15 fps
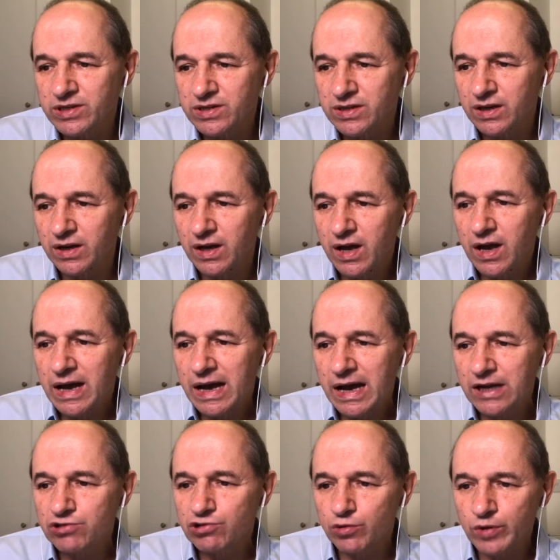uh,
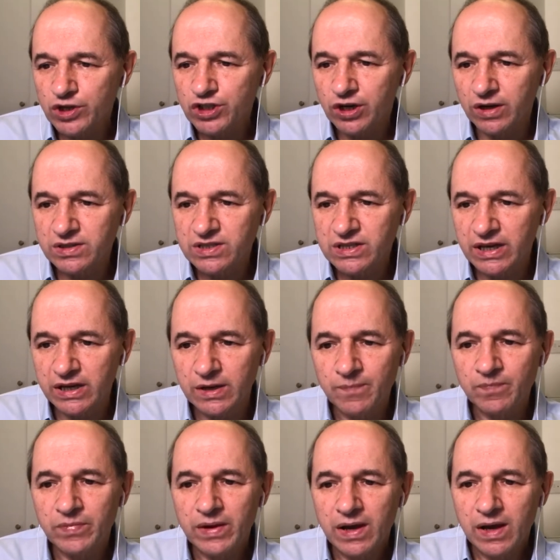Andrew Wishart, said,
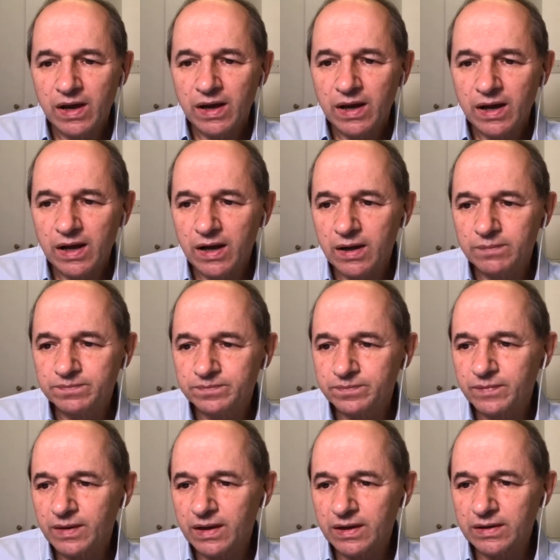uh,
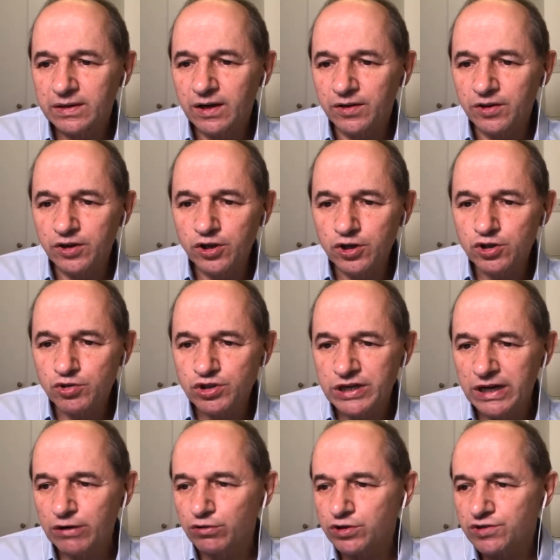you know, the usual
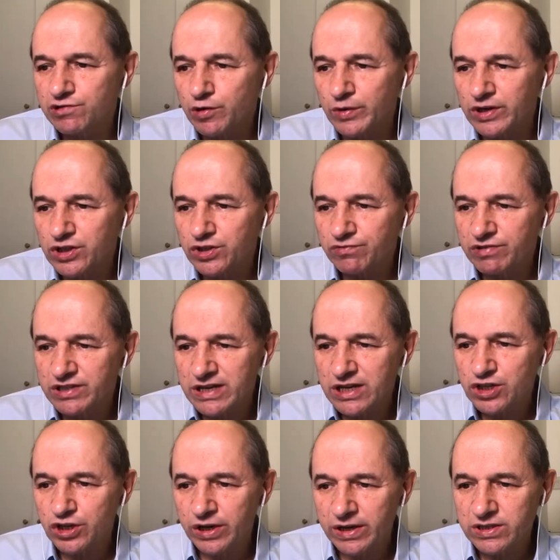channels through which
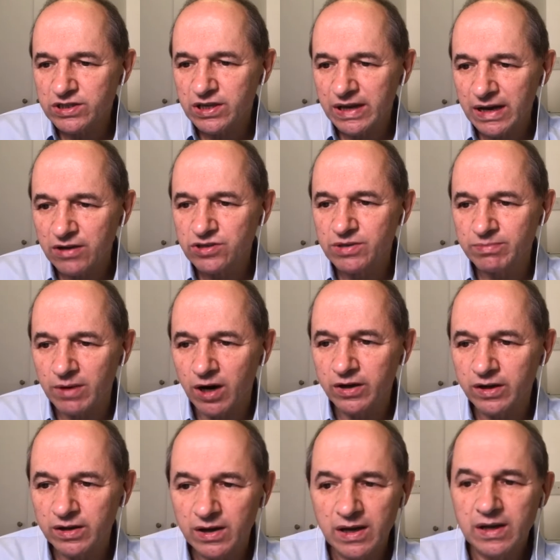recession hits the housing
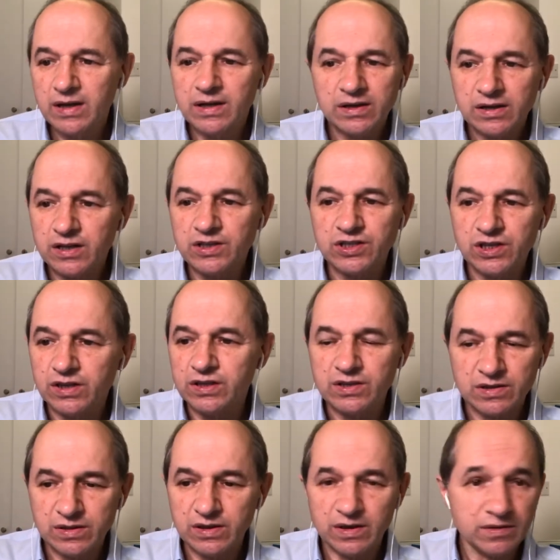market,
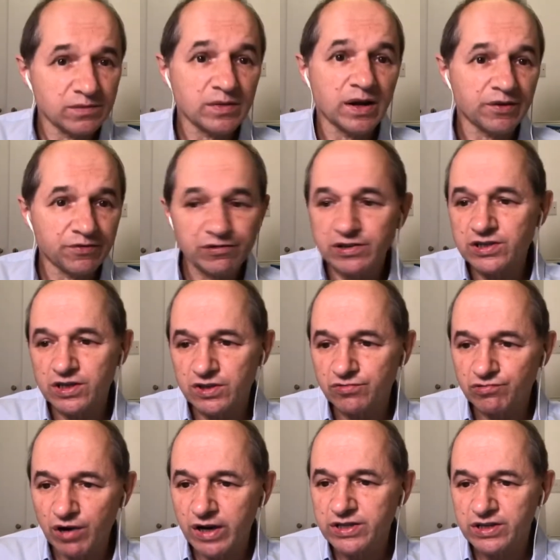like, for instance,
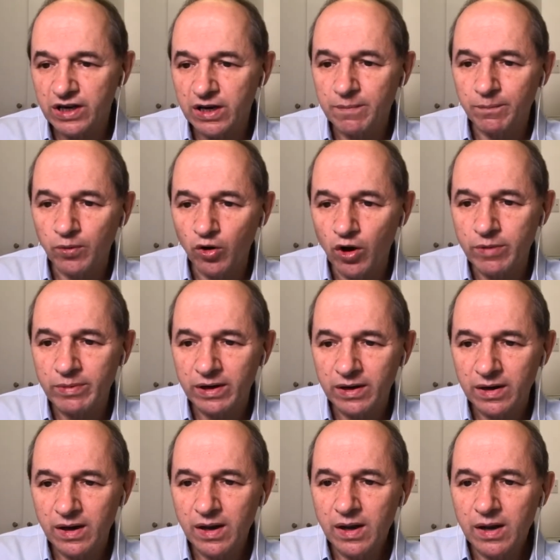rise in
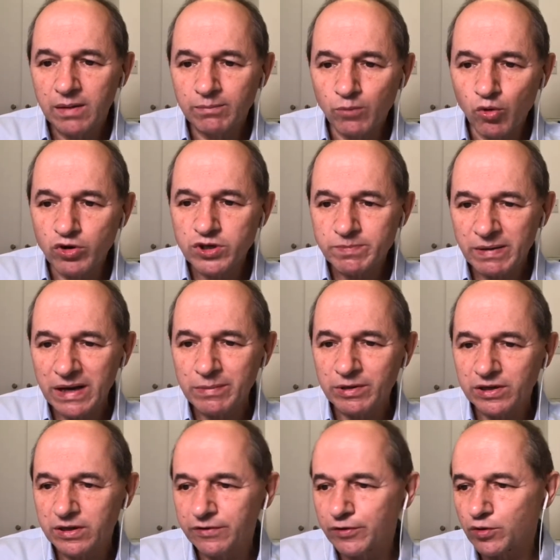unemployment, mortgage
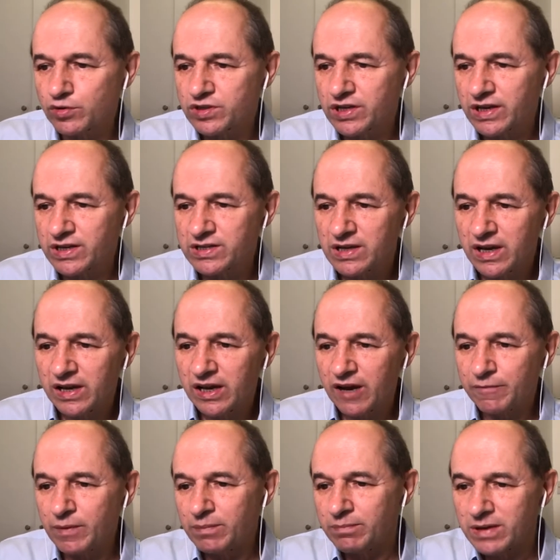payment difficulties, have
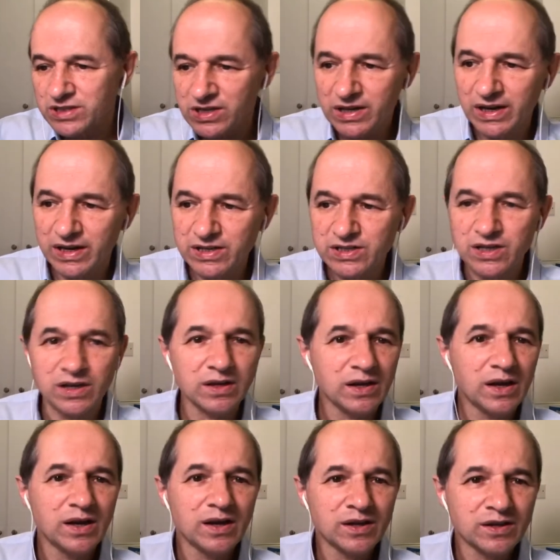been mitigated
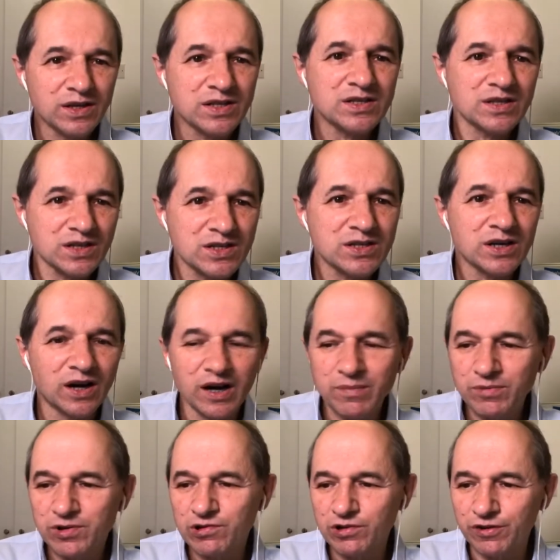this, this time
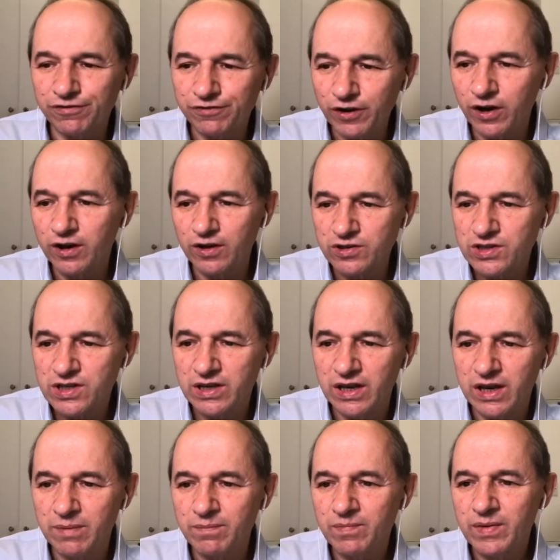through the furlough
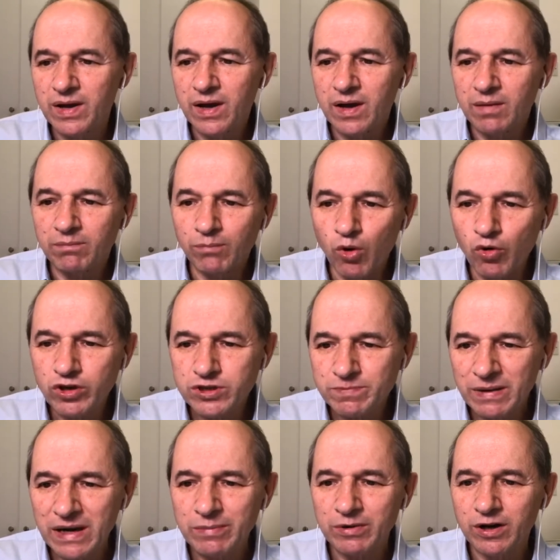scheme, mortgage
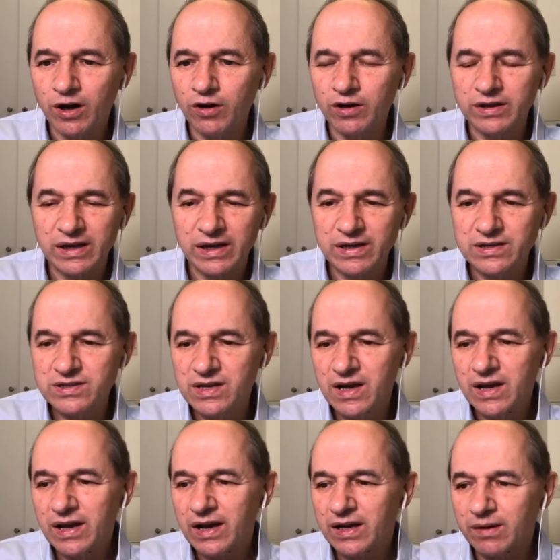payment holidays,
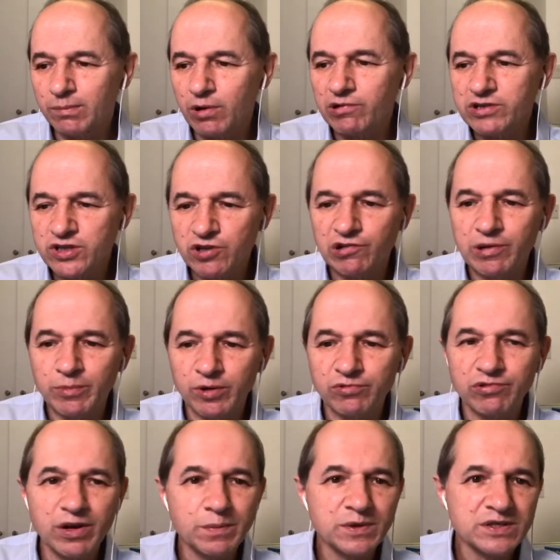and a moratorium on
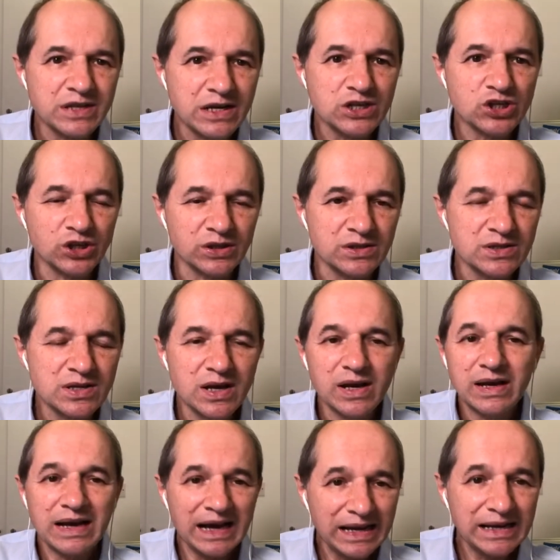repossessions,
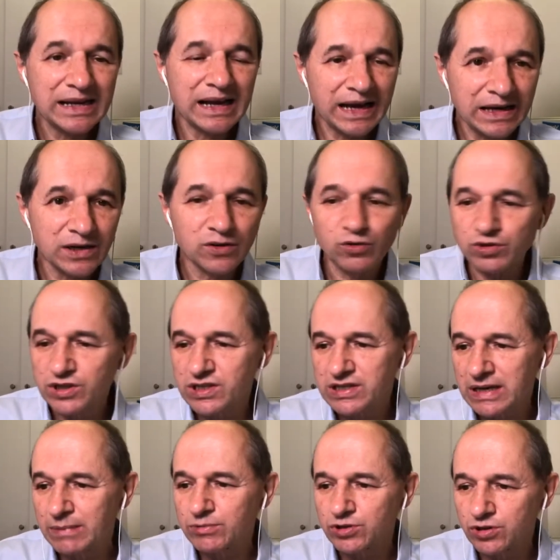and, and of course, the
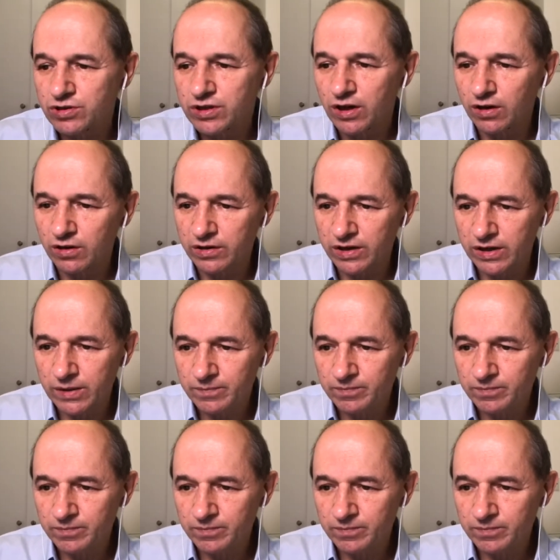stamp duty holiday.